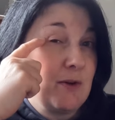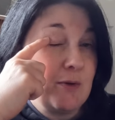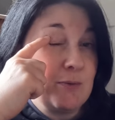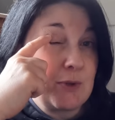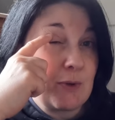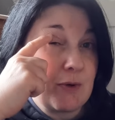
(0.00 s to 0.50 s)

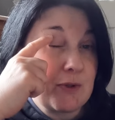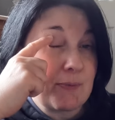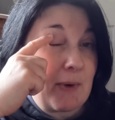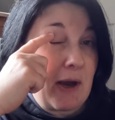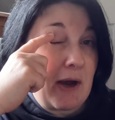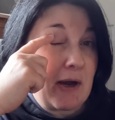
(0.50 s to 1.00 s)
up towards
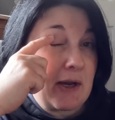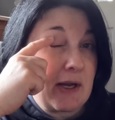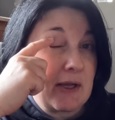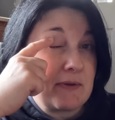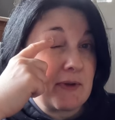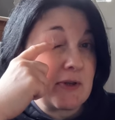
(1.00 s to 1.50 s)
my eye
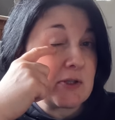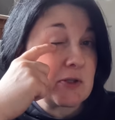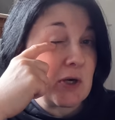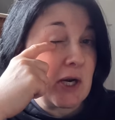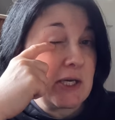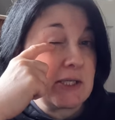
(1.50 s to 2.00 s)
and then
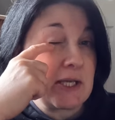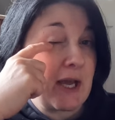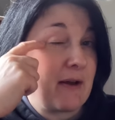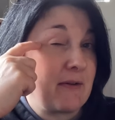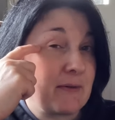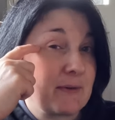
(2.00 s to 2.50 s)
straight
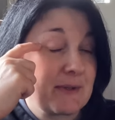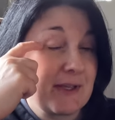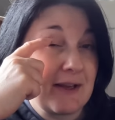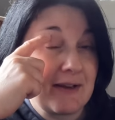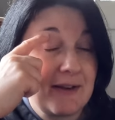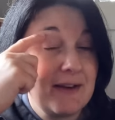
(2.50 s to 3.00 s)
down. I was
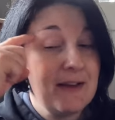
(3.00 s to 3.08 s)
like,